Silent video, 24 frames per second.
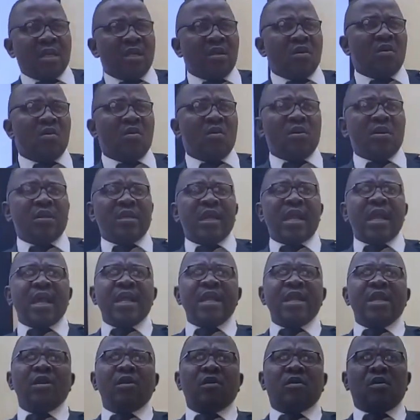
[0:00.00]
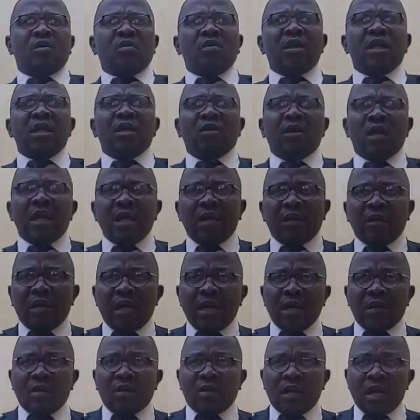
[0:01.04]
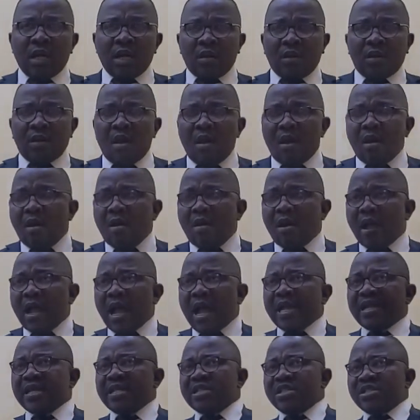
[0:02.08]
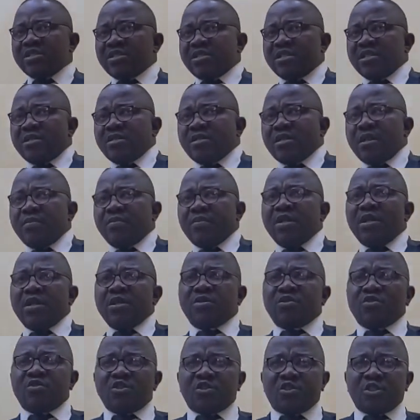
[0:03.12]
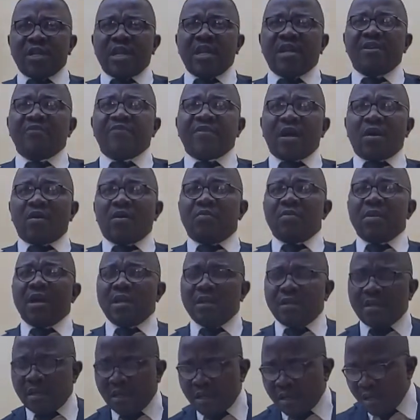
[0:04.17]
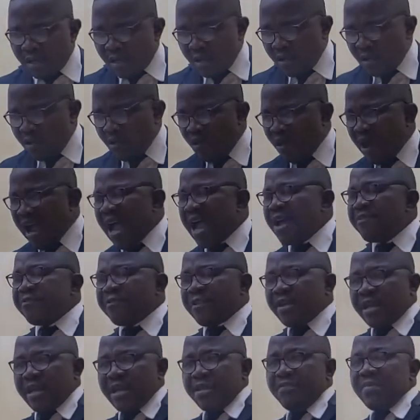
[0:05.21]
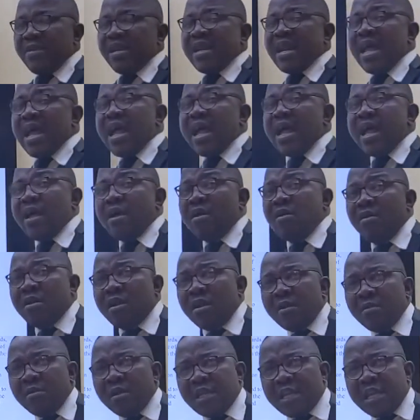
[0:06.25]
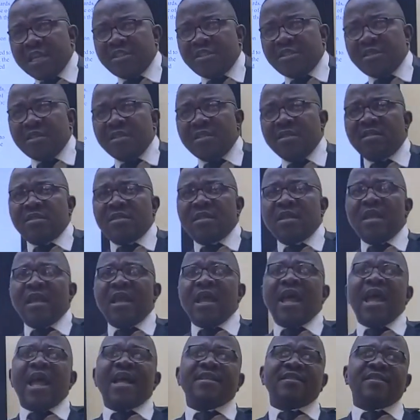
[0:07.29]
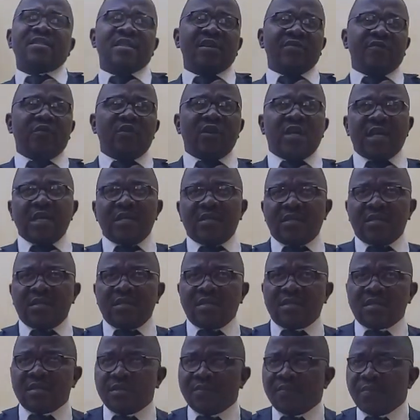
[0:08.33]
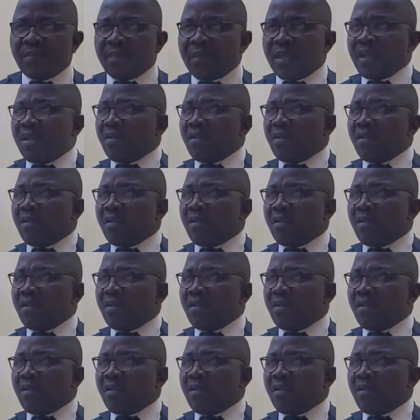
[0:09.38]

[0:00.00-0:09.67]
You know, there in law and in the system, in the social environment, you have criminal cases and civil cases.